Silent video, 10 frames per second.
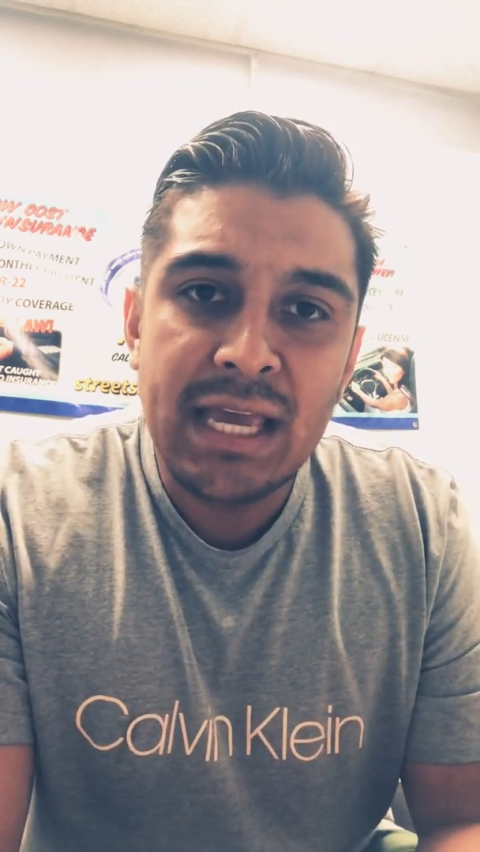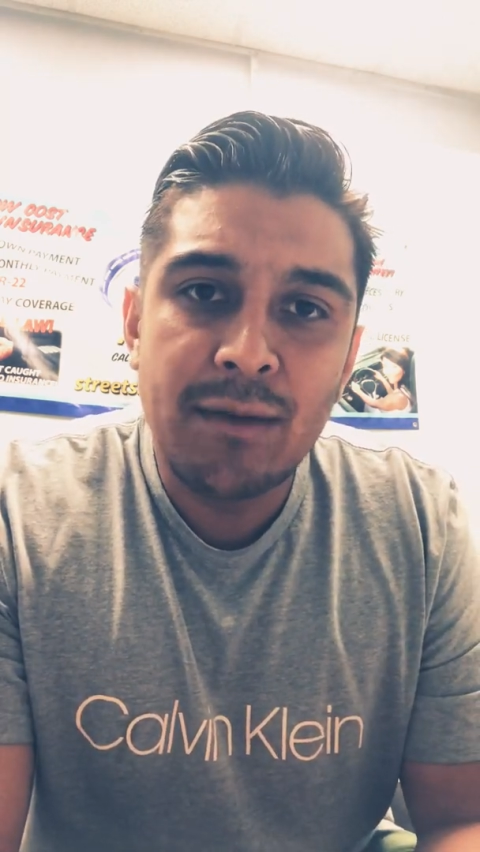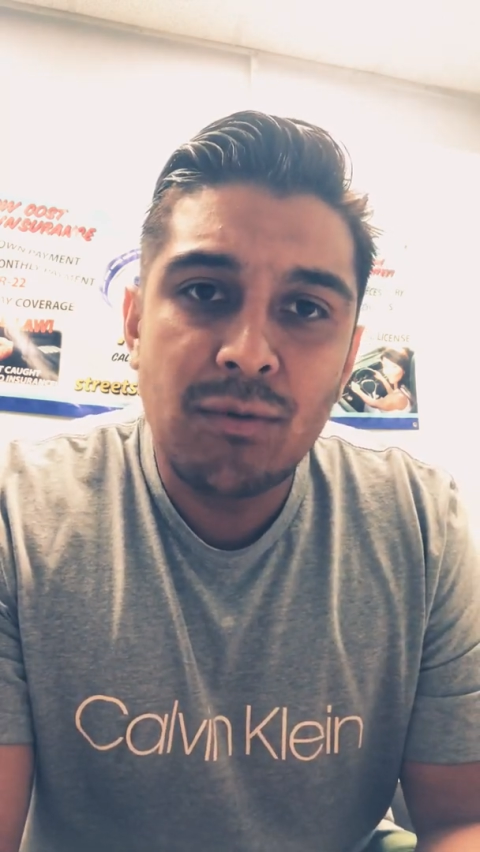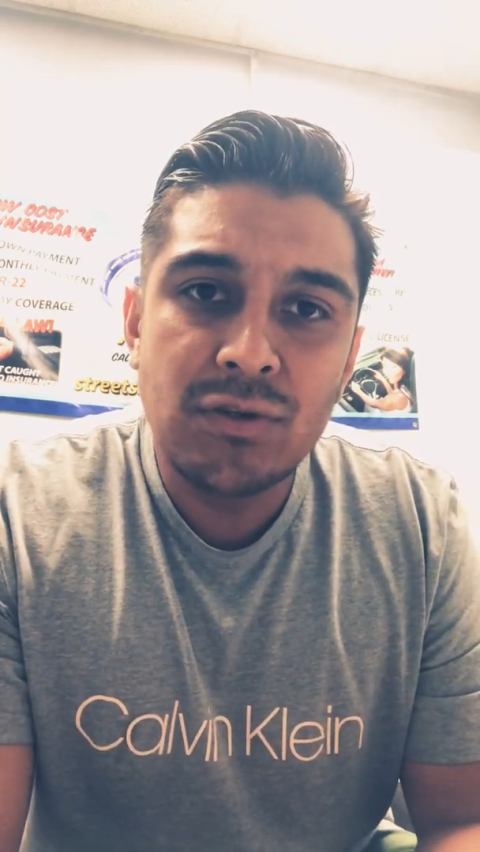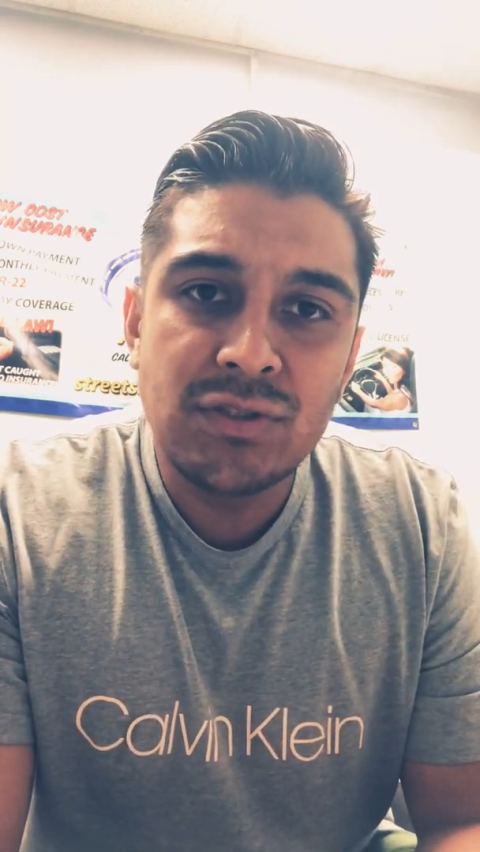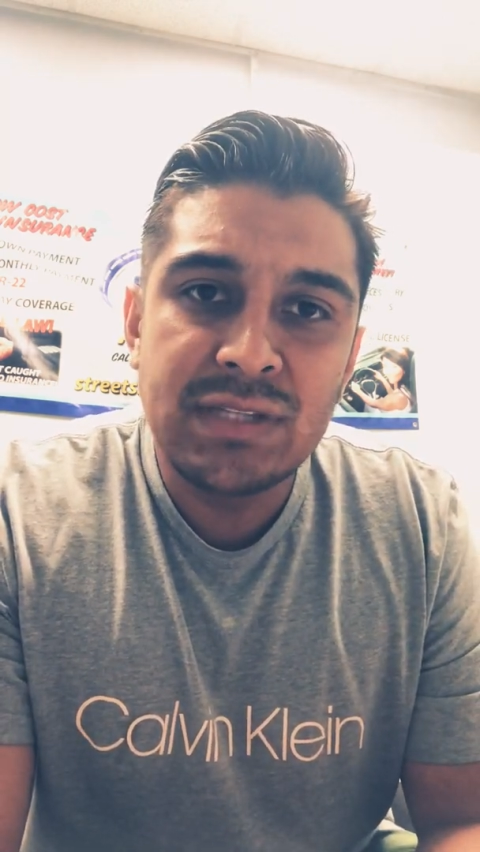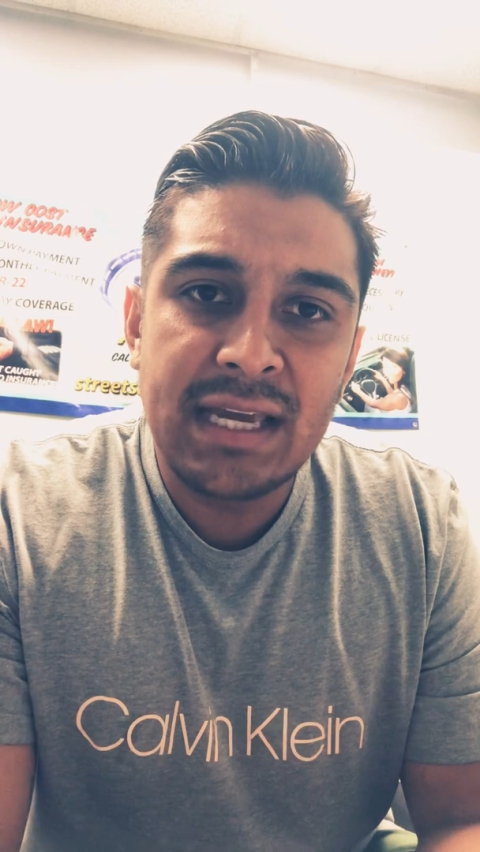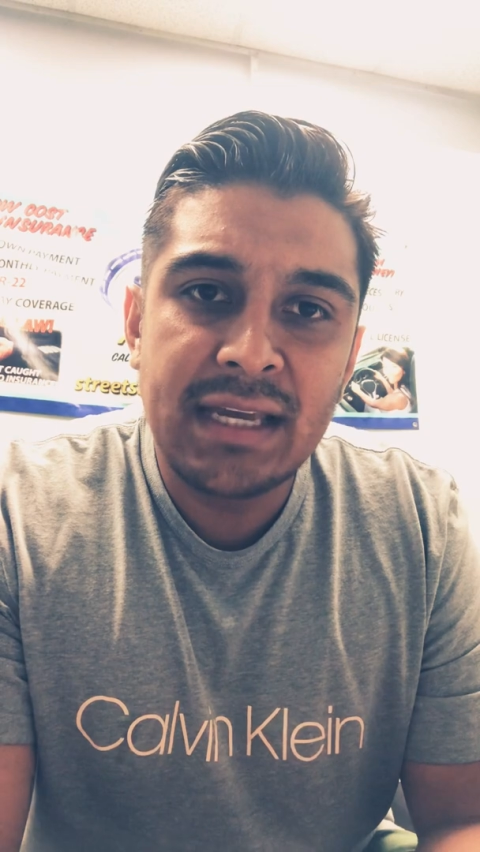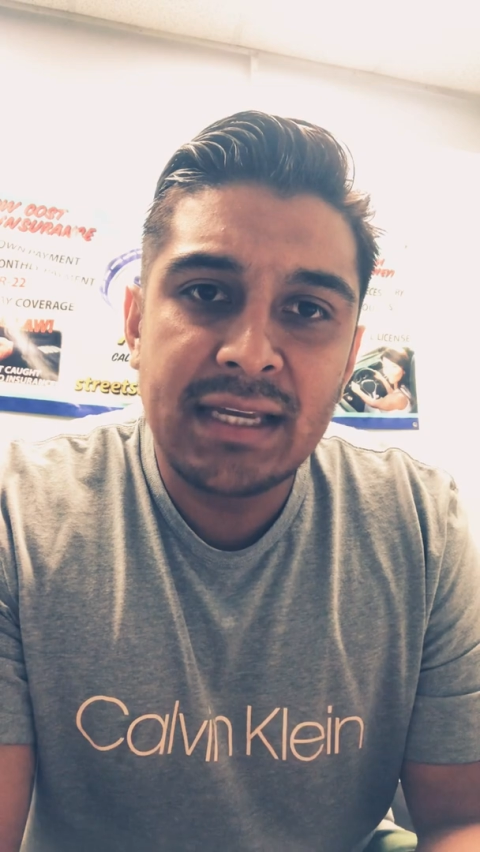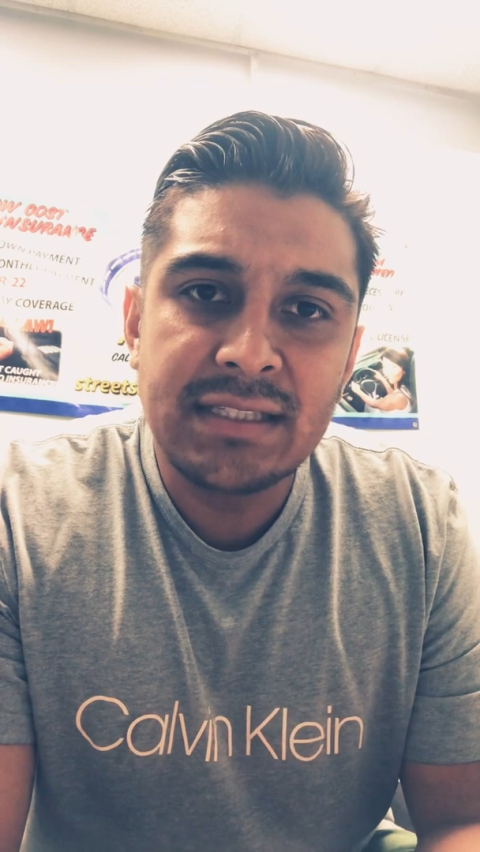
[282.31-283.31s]
able to
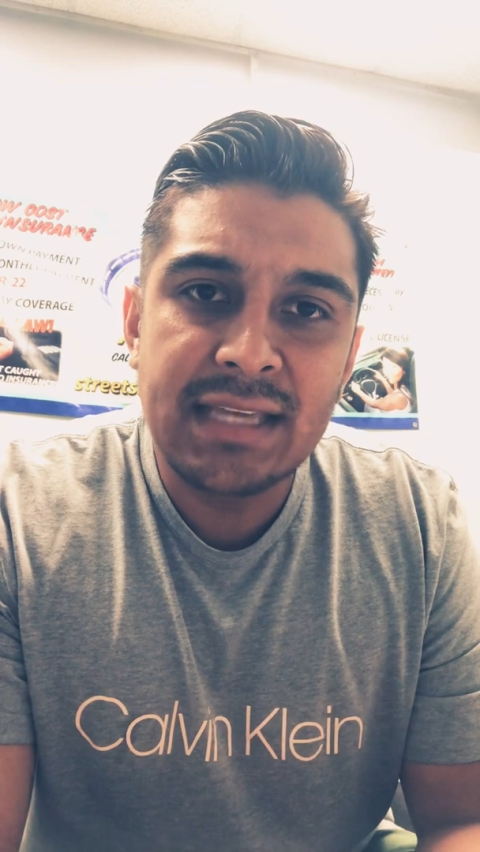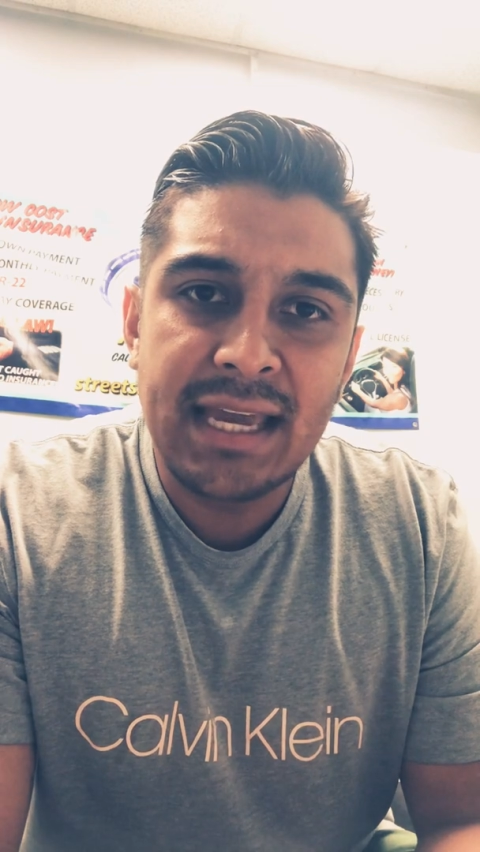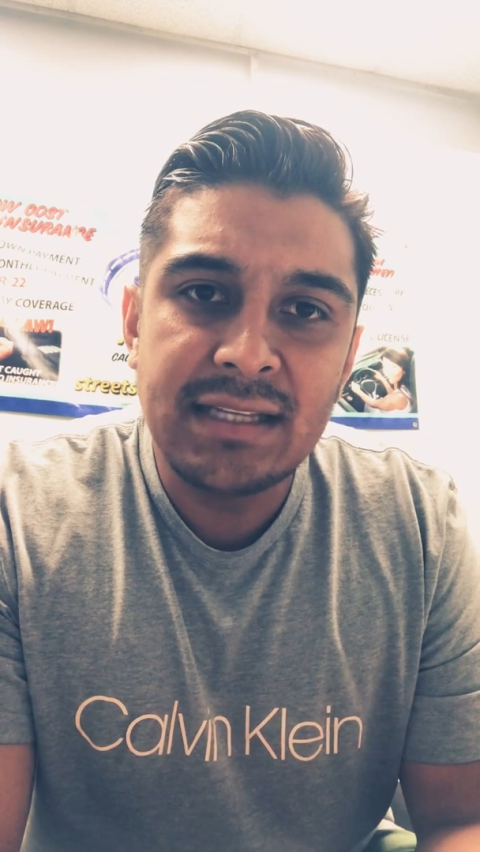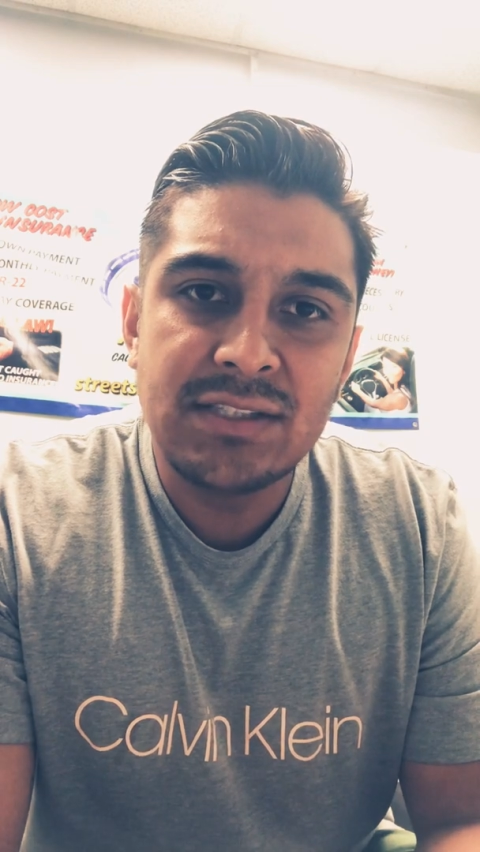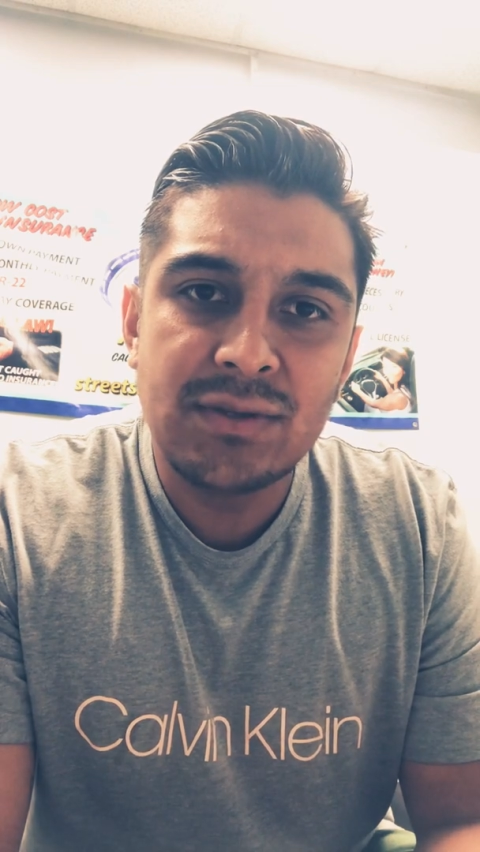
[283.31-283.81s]
take his case